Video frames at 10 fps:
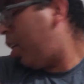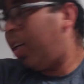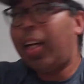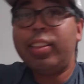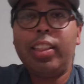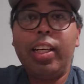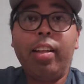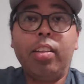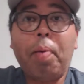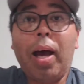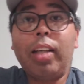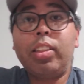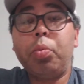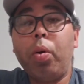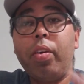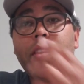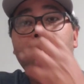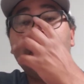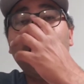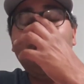Not saying this box is worth it.
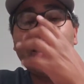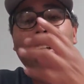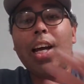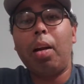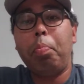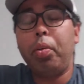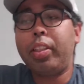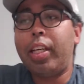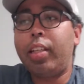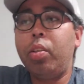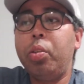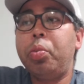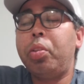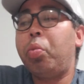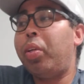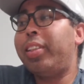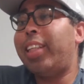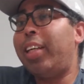But at least I got a book that goes with the rug side.